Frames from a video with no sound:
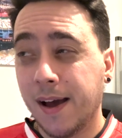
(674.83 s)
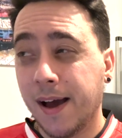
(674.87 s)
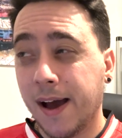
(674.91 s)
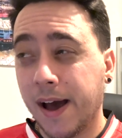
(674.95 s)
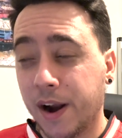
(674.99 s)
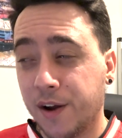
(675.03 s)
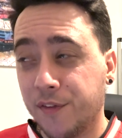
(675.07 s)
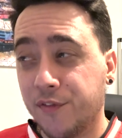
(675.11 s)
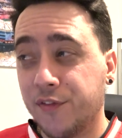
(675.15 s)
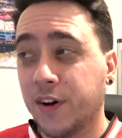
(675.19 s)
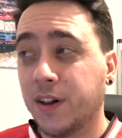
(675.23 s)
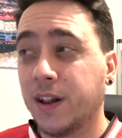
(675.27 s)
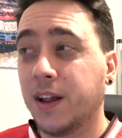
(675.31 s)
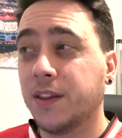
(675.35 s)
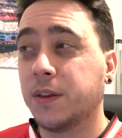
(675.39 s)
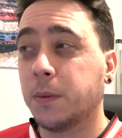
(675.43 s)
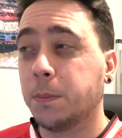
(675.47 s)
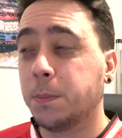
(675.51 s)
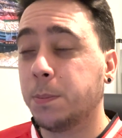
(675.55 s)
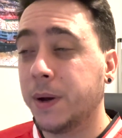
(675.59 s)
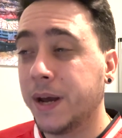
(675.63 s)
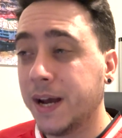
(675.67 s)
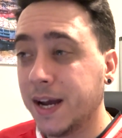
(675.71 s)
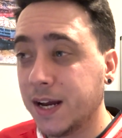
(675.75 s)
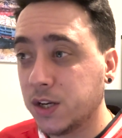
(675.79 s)
and I feel like the
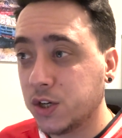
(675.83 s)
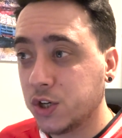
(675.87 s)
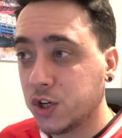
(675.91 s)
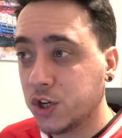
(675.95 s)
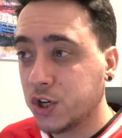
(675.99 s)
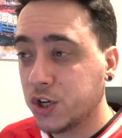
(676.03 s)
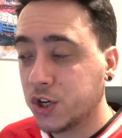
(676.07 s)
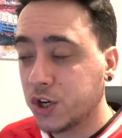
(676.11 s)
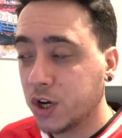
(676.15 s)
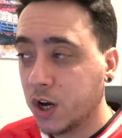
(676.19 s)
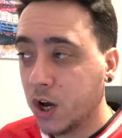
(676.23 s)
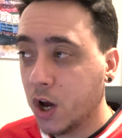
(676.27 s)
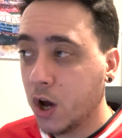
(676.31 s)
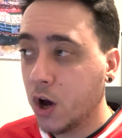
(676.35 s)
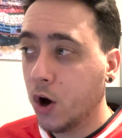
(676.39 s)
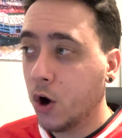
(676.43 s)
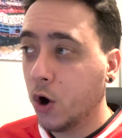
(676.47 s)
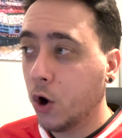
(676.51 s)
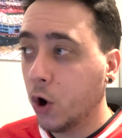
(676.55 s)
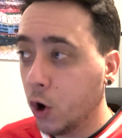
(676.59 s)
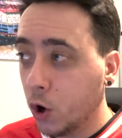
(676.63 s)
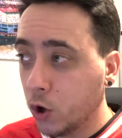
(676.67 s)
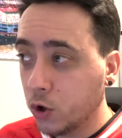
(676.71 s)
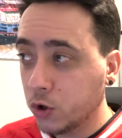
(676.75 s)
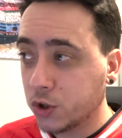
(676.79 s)
pitch
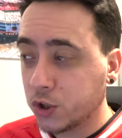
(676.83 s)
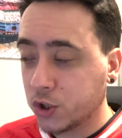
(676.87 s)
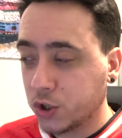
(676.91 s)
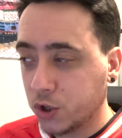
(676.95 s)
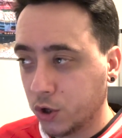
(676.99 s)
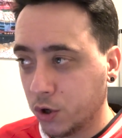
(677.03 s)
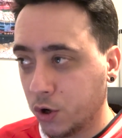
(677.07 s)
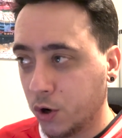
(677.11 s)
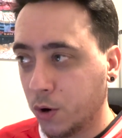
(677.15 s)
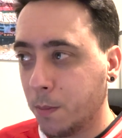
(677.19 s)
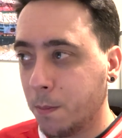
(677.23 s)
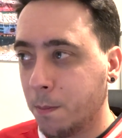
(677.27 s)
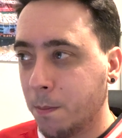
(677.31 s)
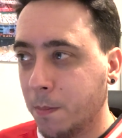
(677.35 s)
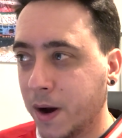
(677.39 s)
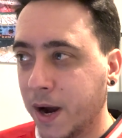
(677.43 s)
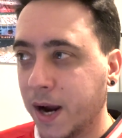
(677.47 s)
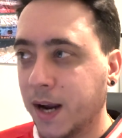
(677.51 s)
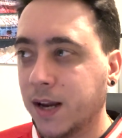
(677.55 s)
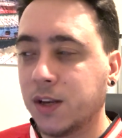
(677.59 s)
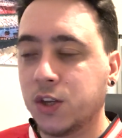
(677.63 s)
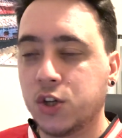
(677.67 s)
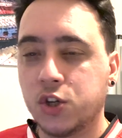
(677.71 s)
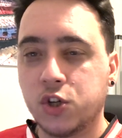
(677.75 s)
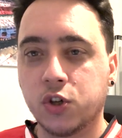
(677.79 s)
also
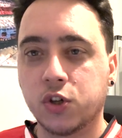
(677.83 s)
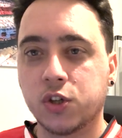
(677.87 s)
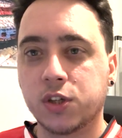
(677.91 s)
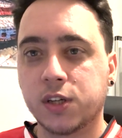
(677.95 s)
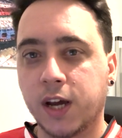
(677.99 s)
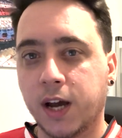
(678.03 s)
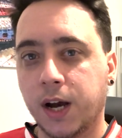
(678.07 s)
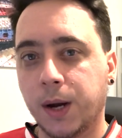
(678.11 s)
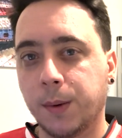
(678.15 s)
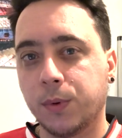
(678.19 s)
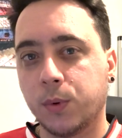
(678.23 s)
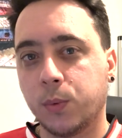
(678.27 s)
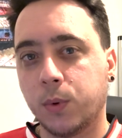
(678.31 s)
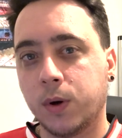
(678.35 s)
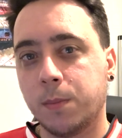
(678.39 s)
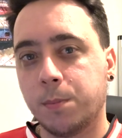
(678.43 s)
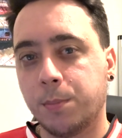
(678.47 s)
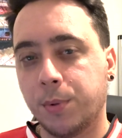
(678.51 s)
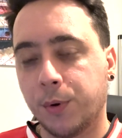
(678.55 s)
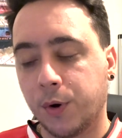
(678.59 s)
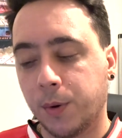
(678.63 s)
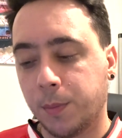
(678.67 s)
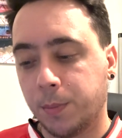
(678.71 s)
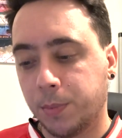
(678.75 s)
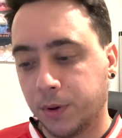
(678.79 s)
might just help the way
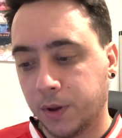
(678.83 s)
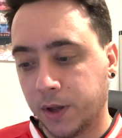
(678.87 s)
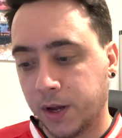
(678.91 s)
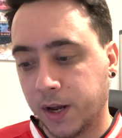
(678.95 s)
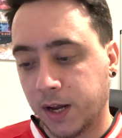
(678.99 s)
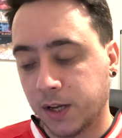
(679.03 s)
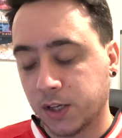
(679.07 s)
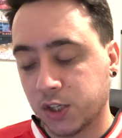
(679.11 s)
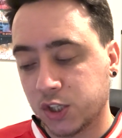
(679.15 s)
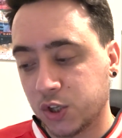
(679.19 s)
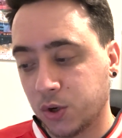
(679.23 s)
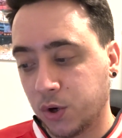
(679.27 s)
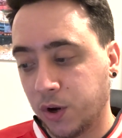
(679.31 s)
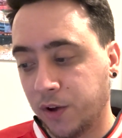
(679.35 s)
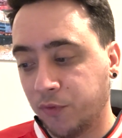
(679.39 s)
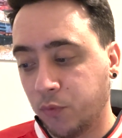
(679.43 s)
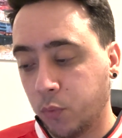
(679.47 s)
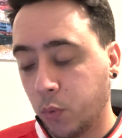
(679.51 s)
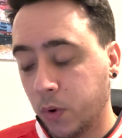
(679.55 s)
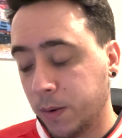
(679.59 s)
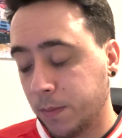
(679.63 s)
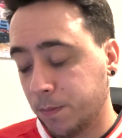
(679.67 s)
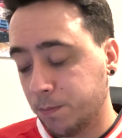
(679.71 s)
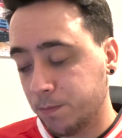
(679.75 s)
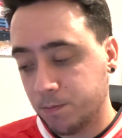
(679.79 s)
Borough plays. So if
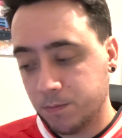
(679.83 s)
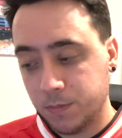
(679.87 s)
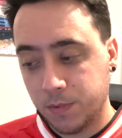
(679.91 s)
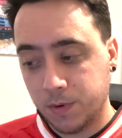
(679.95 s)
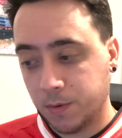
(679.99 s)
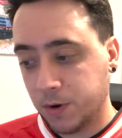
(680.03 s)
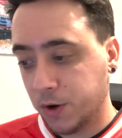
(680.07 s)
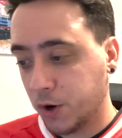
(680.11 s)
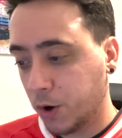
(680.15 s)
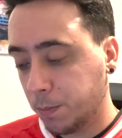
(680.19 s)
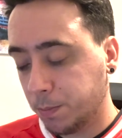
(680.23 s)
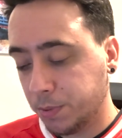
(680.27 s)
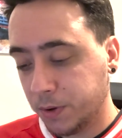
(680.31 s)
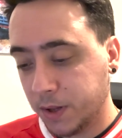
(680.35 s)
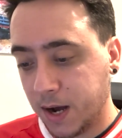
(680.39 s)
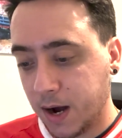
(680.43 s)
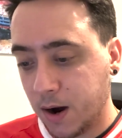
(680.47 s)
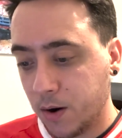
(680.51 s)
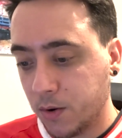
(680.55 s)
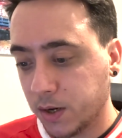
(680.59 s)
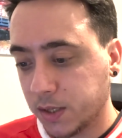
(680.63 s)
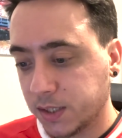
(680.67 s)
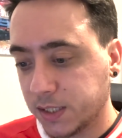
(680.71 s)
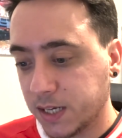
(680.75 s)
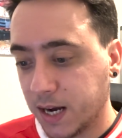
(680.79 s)
we, you know, play
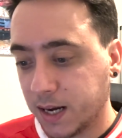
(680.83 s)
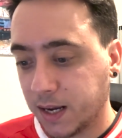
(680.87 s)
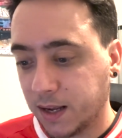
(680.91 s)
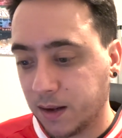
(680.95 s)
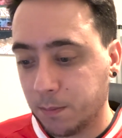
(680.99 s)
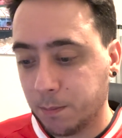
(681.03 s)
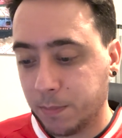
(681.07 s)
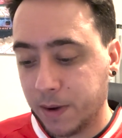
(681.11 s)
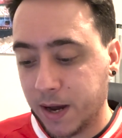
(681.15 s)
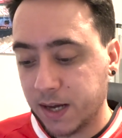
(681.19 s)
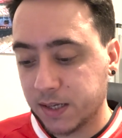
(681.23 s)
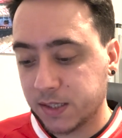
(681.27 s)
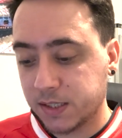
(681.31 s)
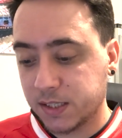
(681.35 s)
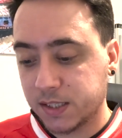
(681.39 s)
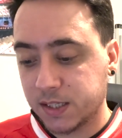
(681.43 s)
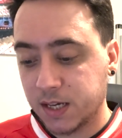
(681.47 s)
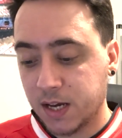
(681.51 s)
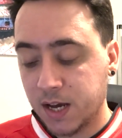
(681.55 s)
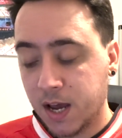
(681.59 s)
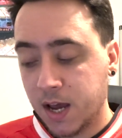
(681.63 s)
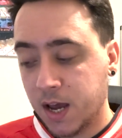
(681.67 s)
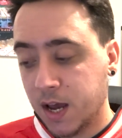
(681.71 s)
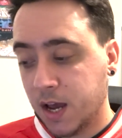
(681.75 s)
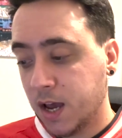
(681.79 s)
our attacking best,
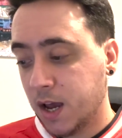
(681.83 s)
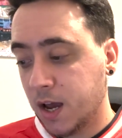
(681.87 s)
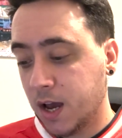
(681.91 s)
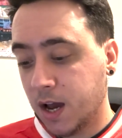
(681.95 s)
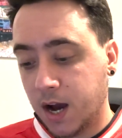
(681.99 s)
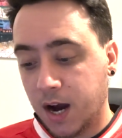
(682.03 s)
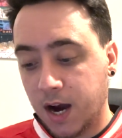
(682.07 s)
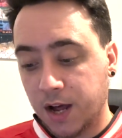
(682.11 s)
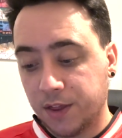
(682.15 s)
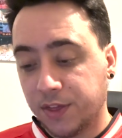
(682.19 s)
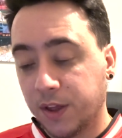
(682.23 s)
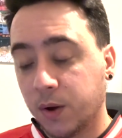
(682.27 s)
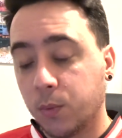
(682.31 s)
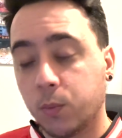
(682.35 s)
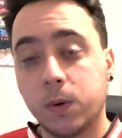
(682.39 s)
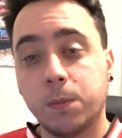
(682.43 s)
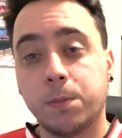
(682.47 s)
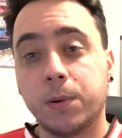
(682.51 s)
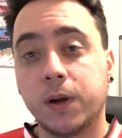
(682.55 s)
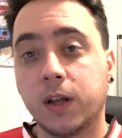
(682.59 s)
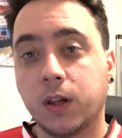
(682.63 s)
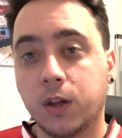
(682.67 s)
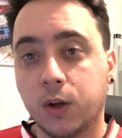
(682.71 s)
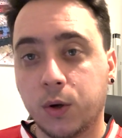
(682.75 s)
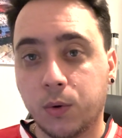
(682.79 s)
I think we
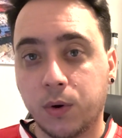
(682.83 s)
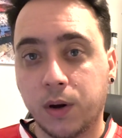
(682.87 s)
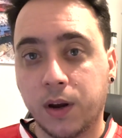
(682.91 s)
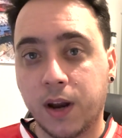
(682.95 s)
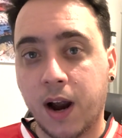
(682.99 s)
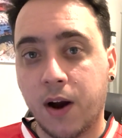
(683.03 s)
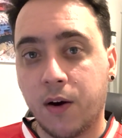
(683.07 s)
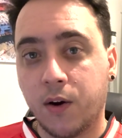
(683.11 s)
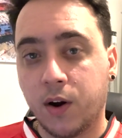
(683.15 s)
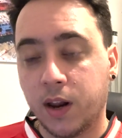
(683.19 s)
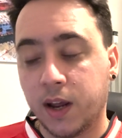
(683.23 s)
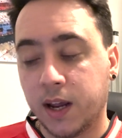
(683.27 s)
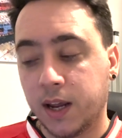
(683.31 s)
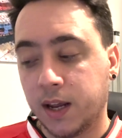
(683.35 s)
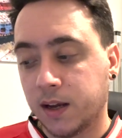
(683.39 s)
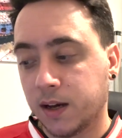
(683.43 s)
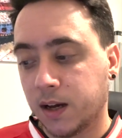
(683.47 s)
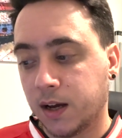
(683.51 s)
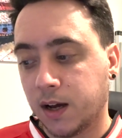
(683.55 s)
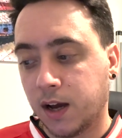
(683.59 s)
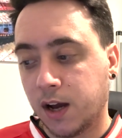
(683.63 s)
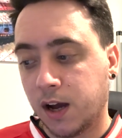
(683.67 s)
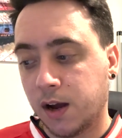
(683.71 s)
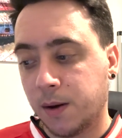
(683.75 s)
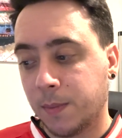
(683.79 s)
beat Luton narrowly.
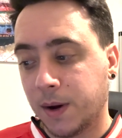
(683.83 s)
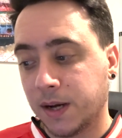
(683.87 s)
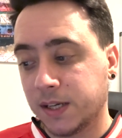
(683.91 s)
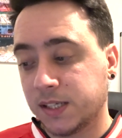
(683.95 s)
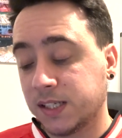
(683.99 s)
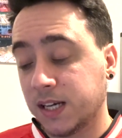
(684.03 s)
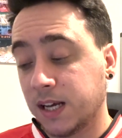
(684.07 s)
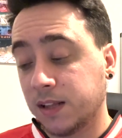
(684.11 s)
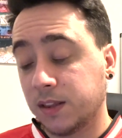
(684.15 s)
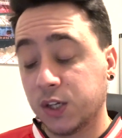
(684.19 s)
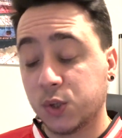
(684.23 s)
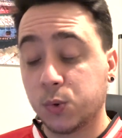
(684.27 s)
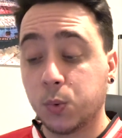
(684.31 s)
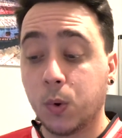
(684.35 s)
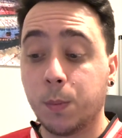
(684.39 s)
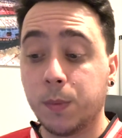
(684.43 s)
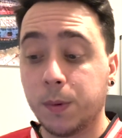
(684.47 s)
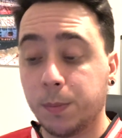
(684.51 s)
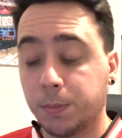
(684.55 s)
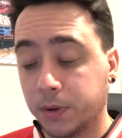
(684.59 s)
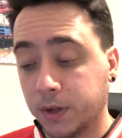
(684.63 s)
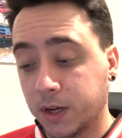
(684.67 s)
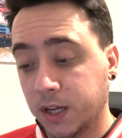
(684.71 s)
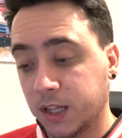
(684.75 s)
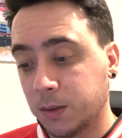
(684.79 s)
I said this when we
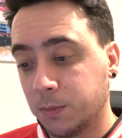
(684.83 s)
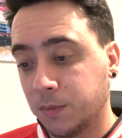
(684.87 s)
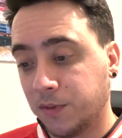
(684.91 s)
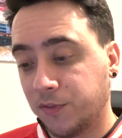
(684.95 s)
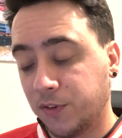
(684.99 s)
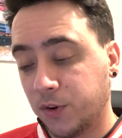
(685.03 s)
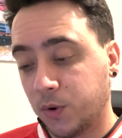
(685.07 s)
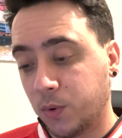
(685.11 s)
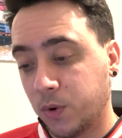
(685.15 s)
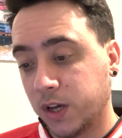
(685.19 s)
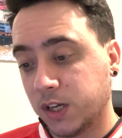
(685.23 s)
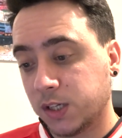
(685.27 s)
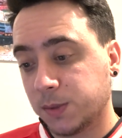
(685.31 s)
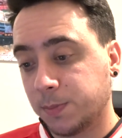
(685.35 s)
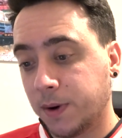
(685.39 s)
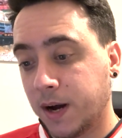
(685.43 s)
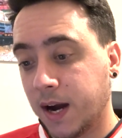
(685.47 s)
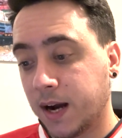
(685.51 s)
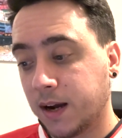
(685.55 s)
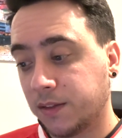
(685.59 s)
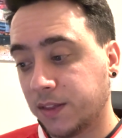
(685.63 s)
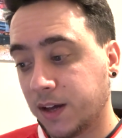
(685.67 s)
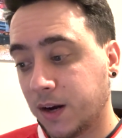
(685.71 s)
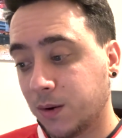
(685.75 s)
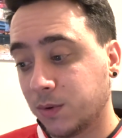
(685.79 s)
played them a few weeks
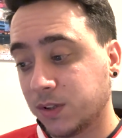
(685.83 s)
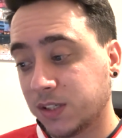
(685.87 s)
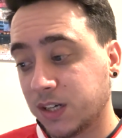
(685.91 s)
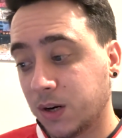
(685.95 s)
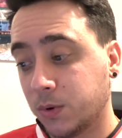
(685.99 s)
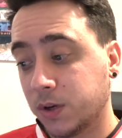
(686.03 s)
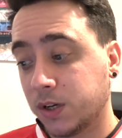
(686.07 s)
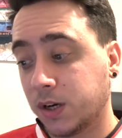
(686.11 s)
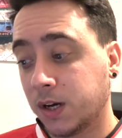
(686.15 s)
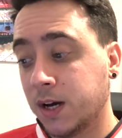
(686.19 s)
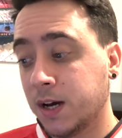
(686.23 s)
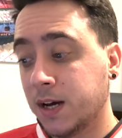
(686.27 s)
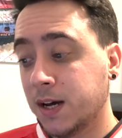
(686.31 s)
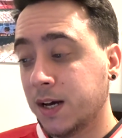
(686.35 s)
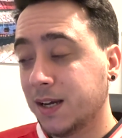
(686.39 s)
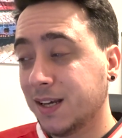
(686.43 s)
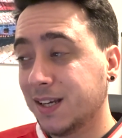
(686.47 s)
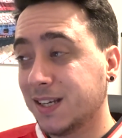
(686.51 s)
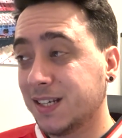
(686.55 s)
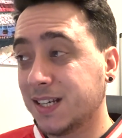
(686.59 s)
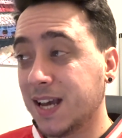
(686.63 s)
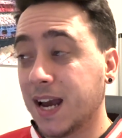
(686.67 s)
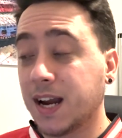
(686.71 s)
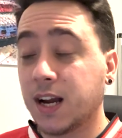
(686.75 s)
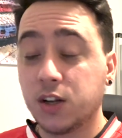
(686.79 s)
back. That was our
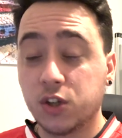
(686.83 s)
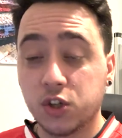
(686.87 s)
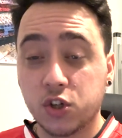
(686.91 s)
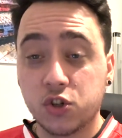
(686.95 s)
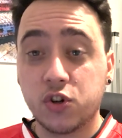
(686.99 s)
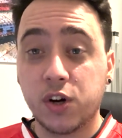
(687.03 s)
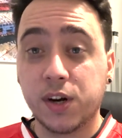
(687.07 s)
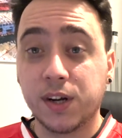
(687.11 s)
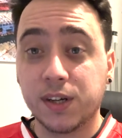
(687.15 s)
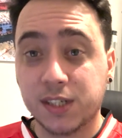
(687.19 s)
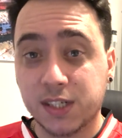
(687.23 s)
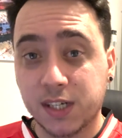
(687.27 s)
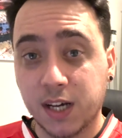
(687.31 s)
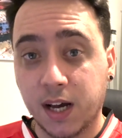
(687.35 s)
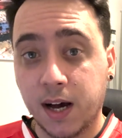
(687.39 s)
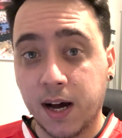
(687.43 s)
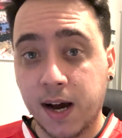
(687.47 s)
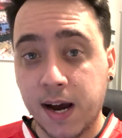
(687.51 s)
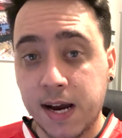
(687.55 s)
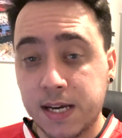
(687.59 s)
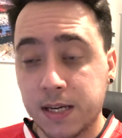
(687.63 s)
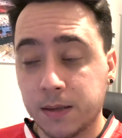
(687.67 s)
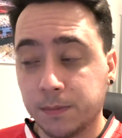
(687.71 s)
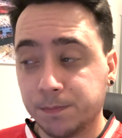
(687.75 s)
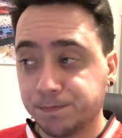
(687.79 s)
second string
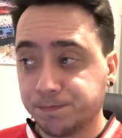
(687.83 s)
side